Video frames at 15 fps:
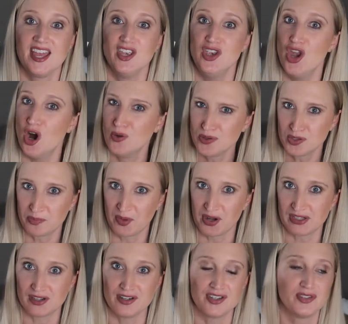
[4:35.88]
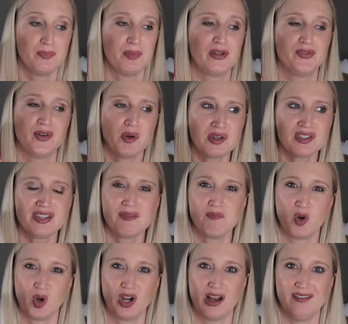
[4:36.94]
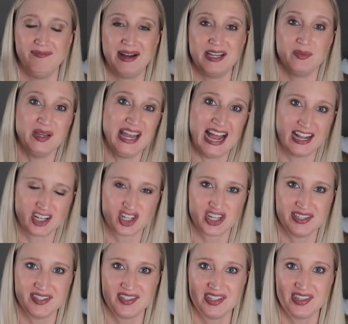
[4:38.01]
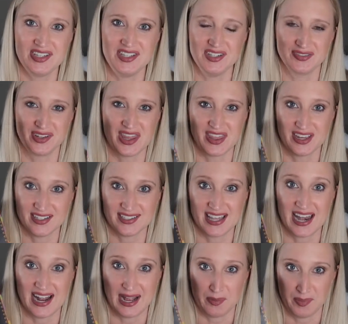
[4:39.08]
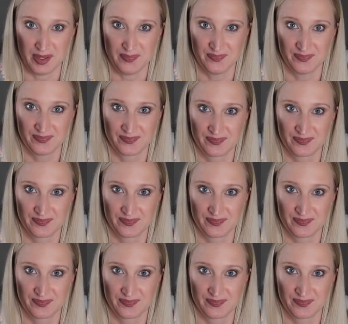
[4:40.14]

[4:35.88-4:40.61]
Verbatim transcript: no spoilers, but focusing more on my reactions to the different things that happen.